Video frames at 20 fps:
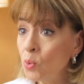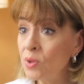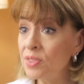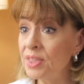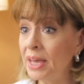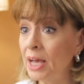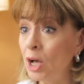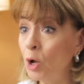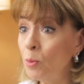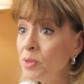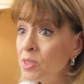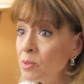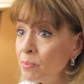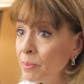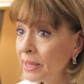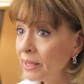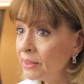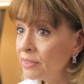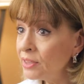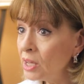with the help of the
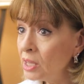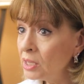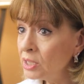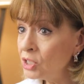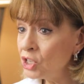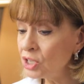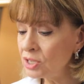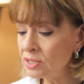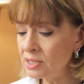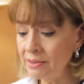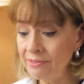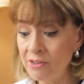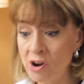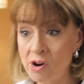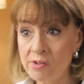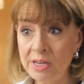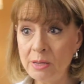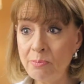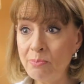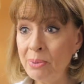pathologist, they've
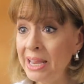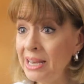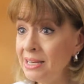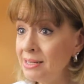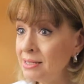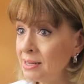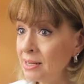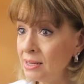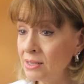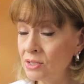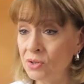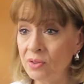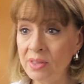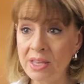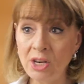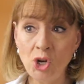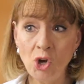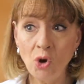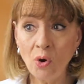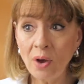already painted it so
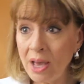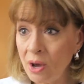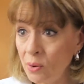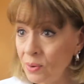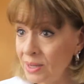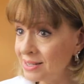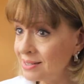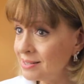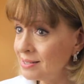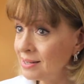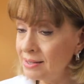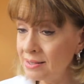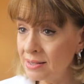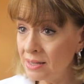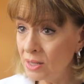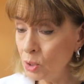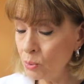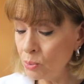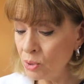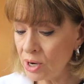they know how it sits
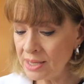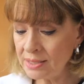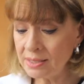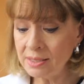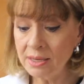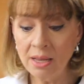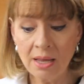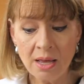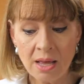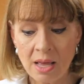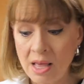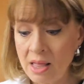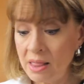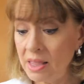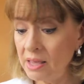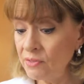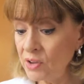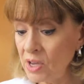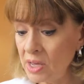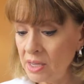in the breast.
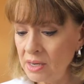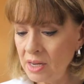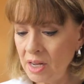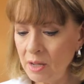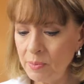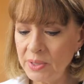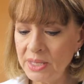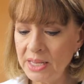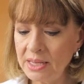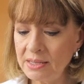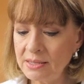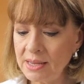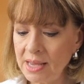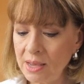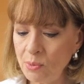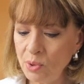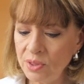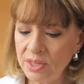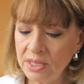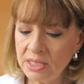They've cut it up and they
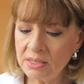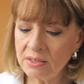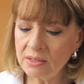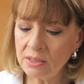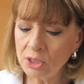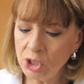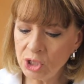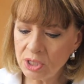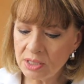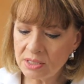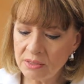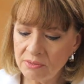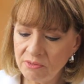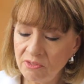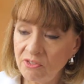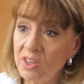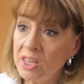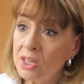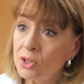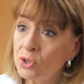say, well, this looks
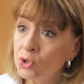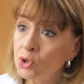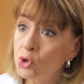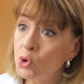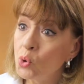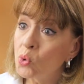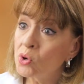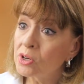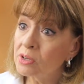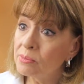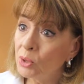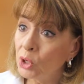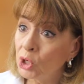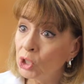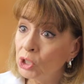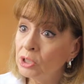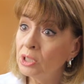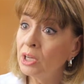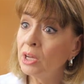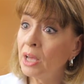and feels
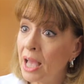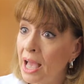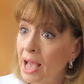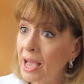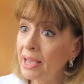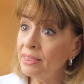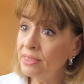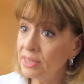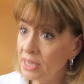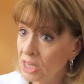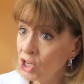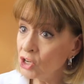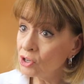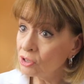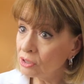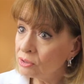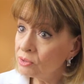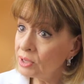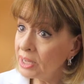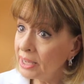normal. I think
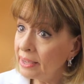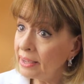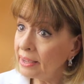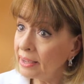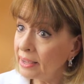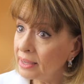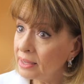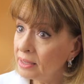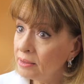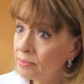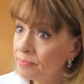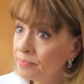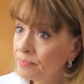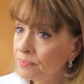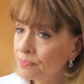you're okay.